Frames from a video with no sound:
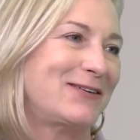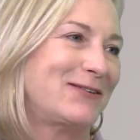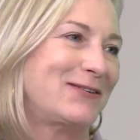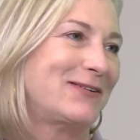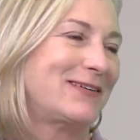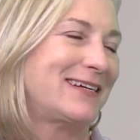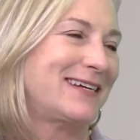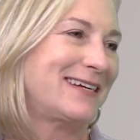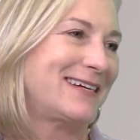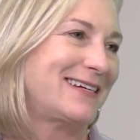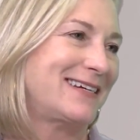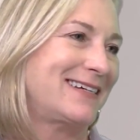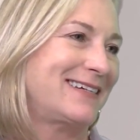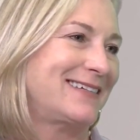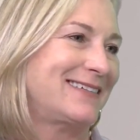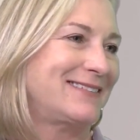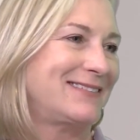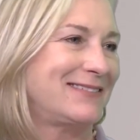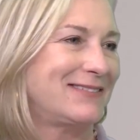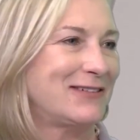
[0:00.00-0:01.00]
So
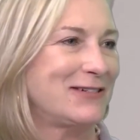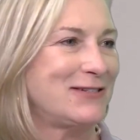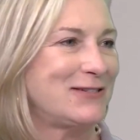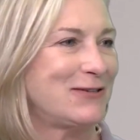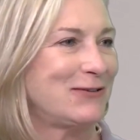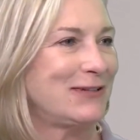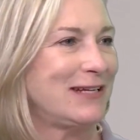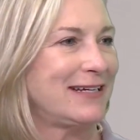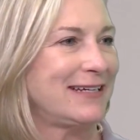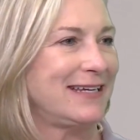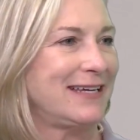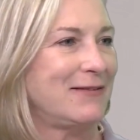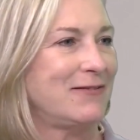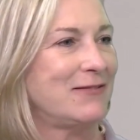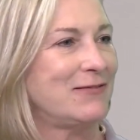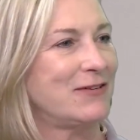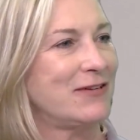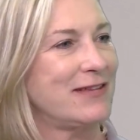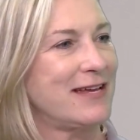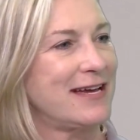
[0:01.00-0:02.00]
we're so lucky
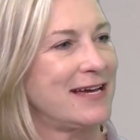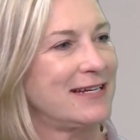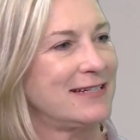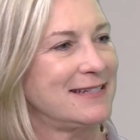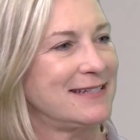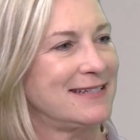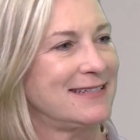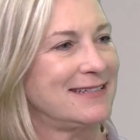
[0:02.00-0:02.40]
for that.